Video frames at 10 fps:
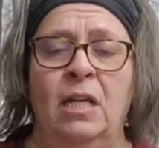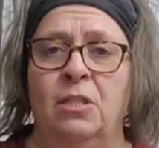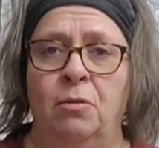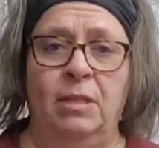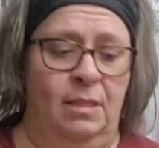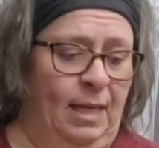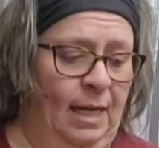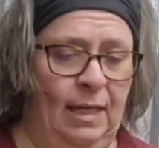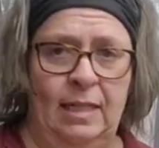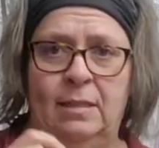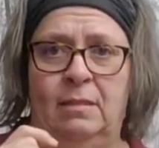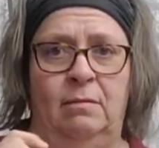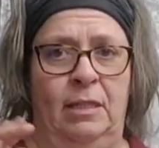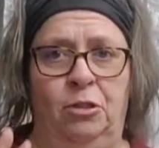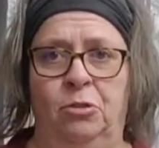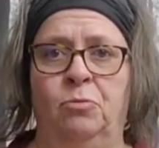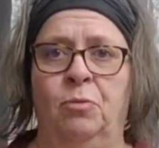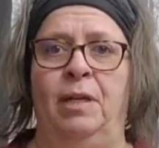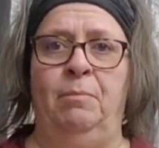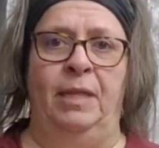So this thing is
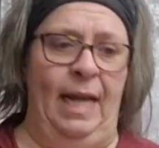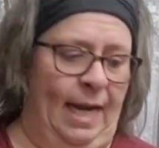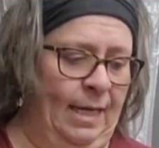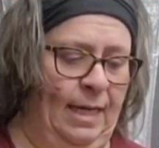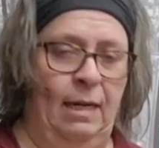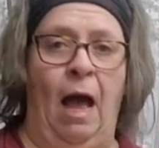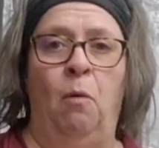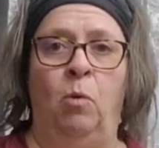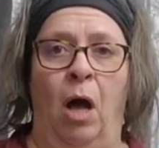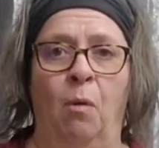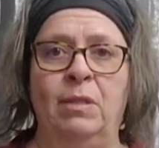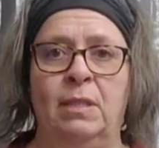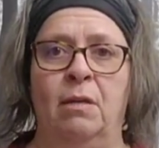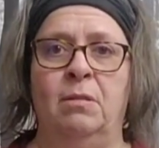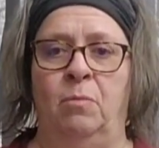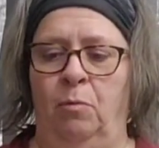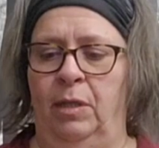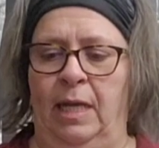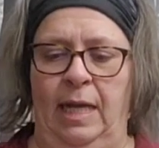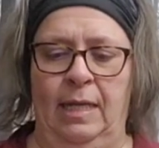extremely handy. I will always go somewhere
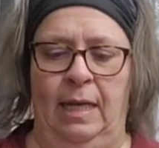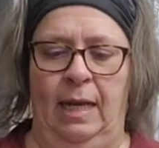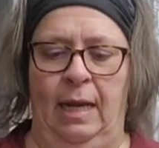with it.